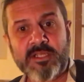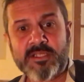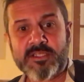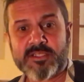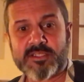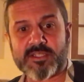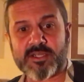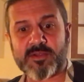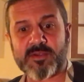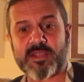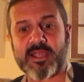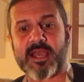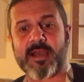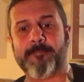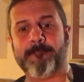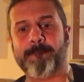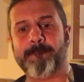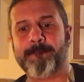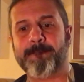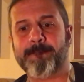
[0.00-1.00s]
So yeah,
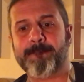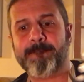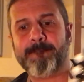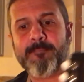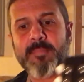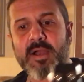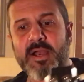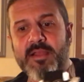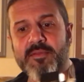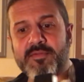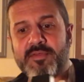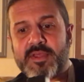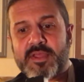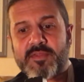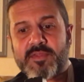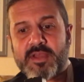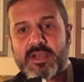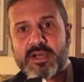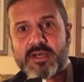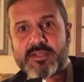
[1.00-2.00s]
I
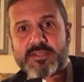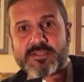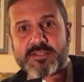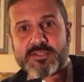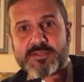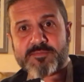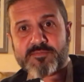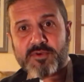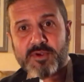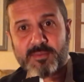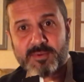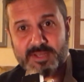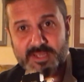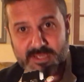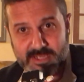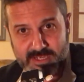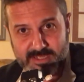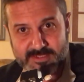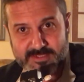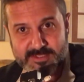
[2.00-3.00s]
think the answer is probably
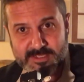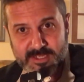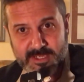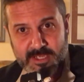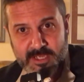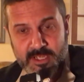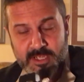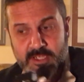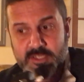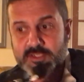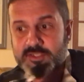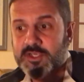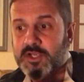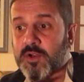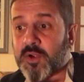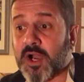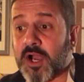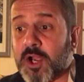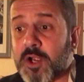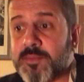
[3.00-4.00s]
yes.
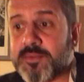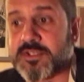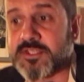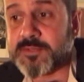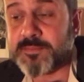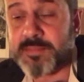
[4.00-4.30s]
So I hope this